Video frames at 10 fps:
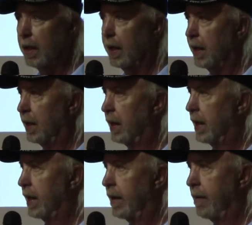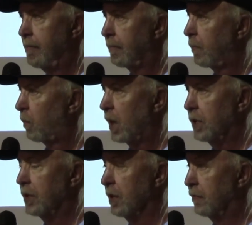and
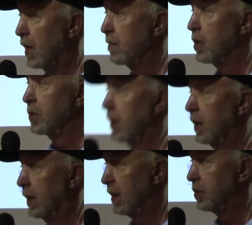the farmers, at